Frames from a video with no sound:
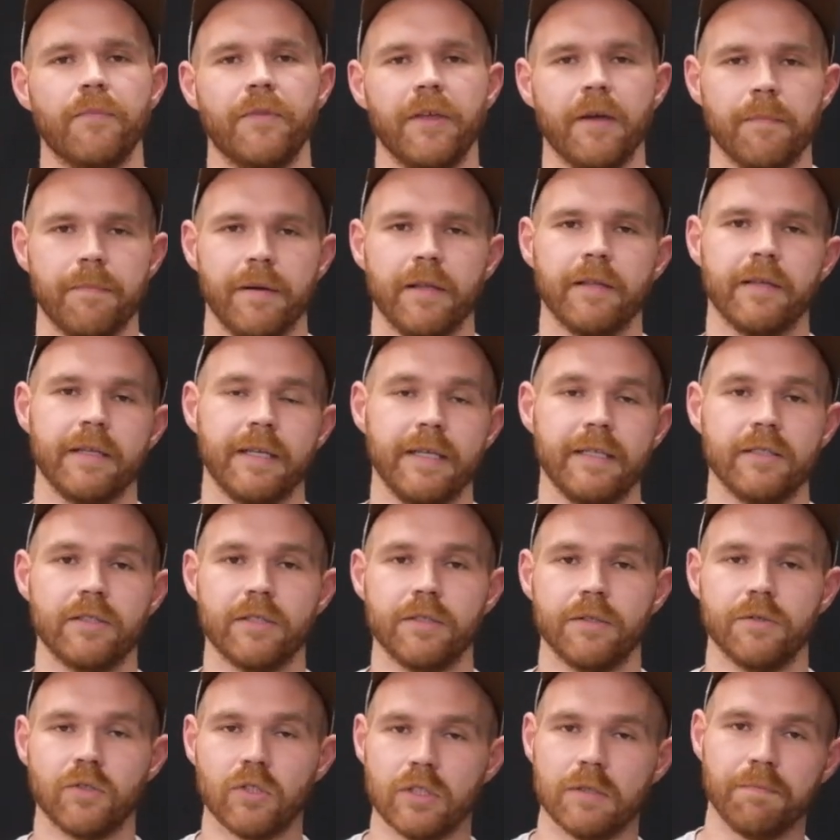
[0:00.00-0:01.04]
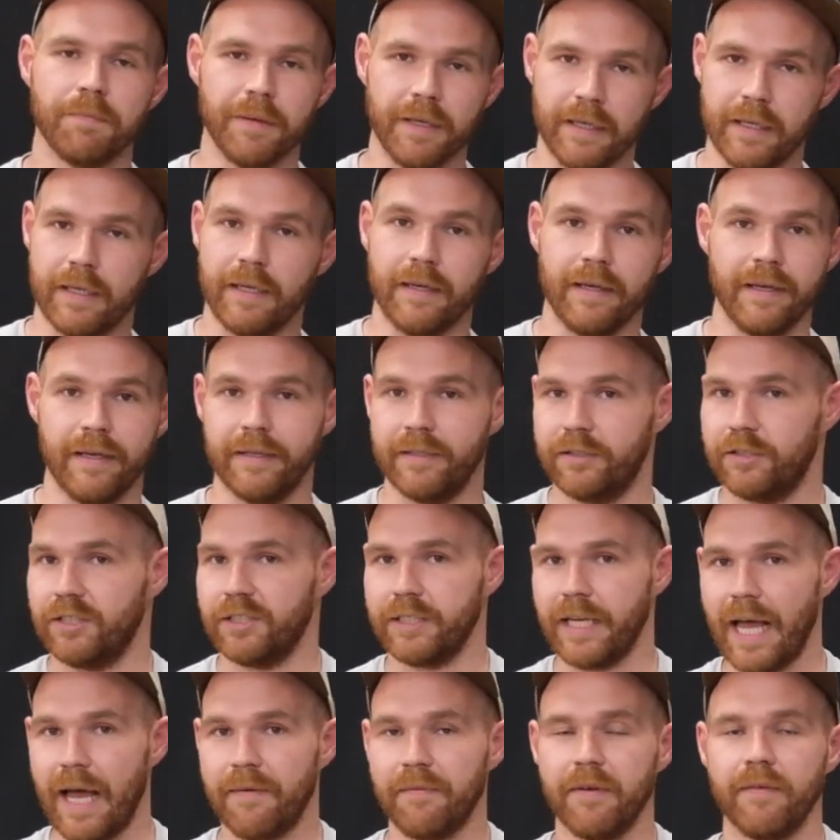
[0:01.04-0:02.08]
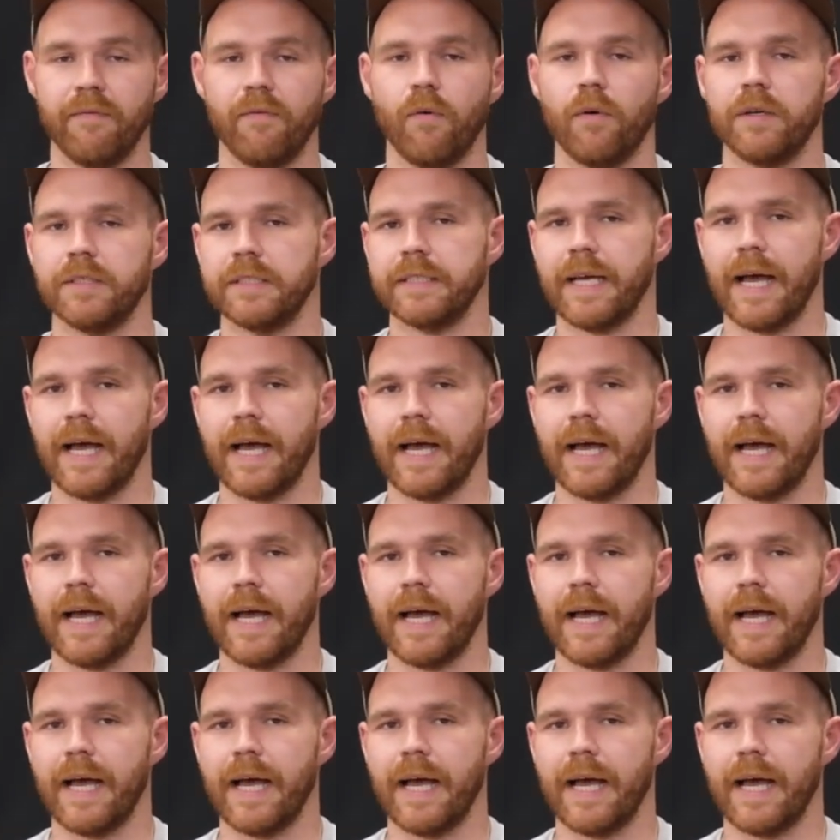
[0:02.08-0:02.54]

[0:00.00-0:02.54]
the ability to speak and just have it voice